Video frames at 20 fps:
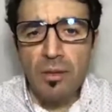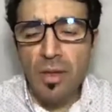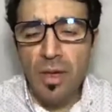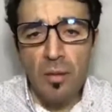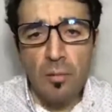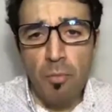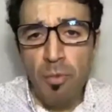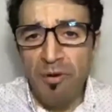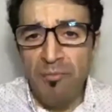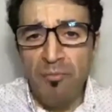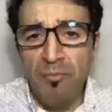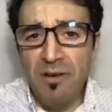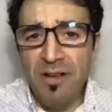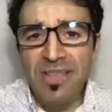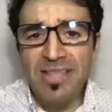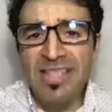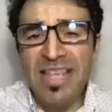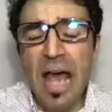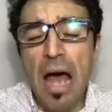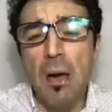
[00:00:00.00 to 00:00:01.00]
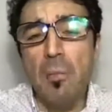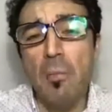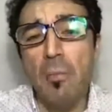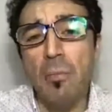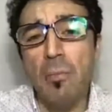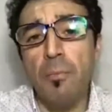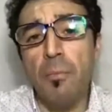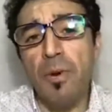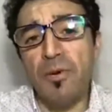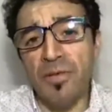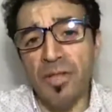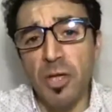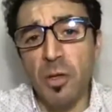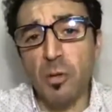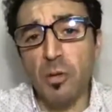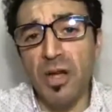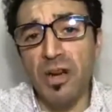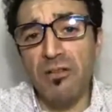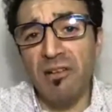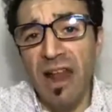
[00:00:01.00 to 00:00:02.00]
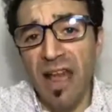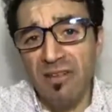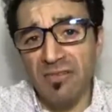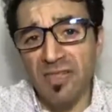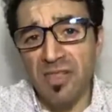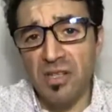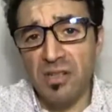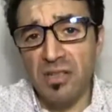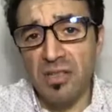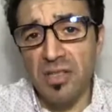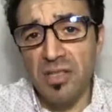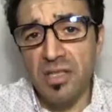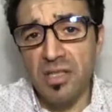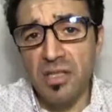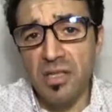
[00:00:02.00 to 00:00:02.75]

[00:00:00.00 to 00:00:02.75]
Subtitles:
preference and particular lifestyles.